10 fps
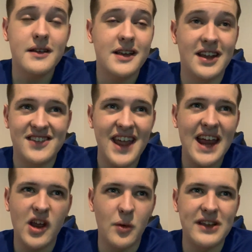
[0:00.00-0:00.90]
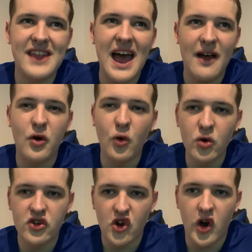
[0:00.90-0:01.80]
Caicedo is there all
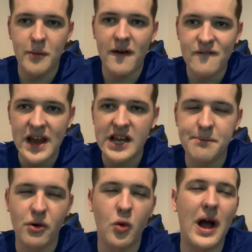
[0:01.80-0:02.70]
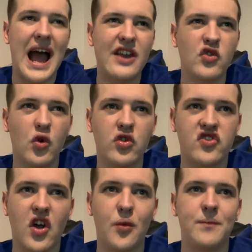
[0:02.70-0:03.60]
the time, available, and
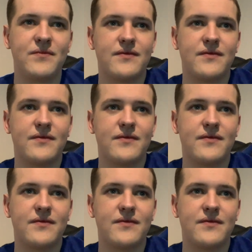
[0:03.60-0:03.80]
also